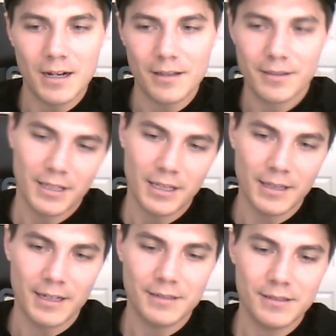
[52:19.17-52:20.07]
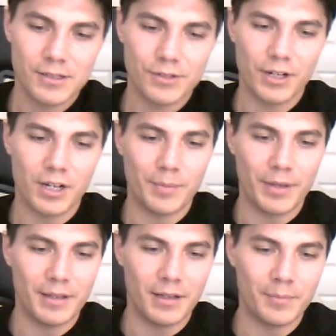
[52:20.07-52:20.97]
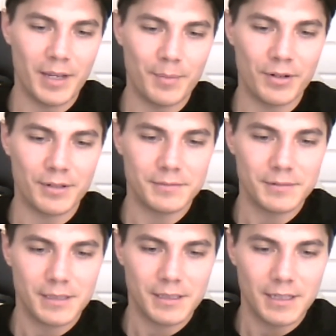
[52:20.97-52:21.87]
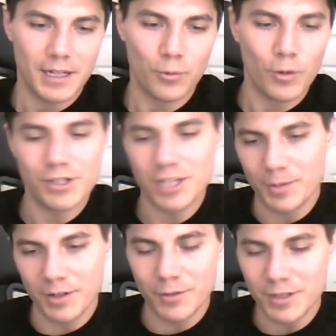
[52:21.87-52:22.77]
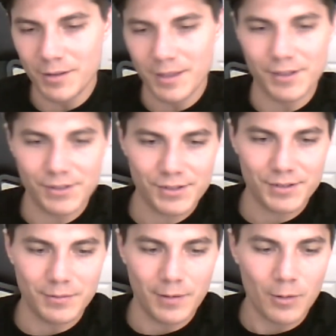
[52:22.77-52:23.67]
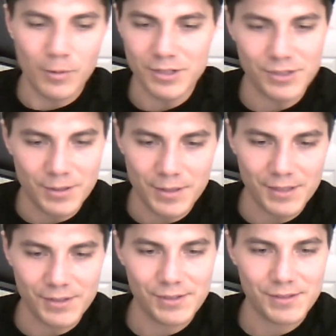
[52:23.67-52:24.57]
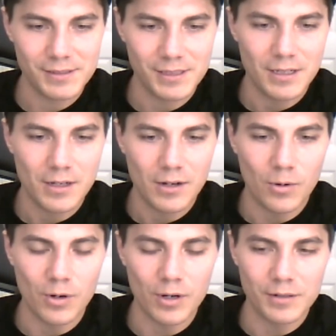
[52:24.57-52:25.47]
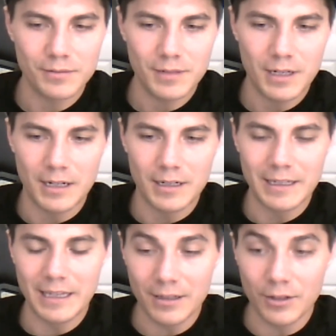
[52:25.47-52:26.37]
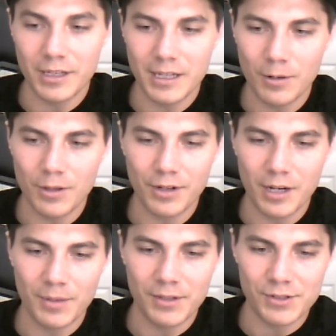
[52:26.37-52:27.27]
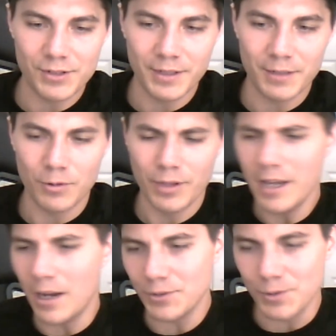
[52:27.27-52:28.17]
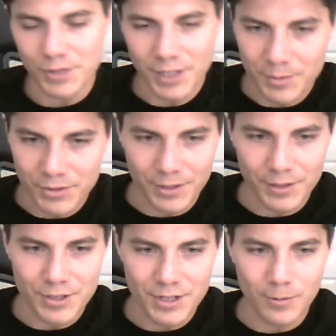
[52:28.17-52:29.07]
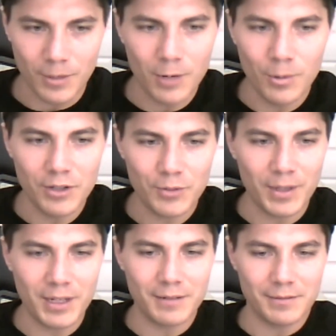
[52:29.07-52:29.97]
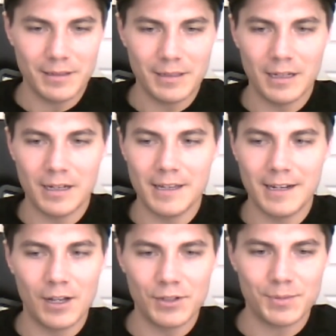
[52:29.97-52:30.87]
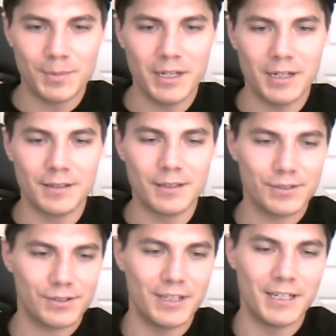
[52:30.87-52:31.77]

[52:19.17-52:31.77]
thinking that just like on paper, it's way cheaper if we do this. Why don't we just do this? Or again, looking at what other companies are doing. Well, they outsourced 80% of their shit. Why are we spending in-house money on this?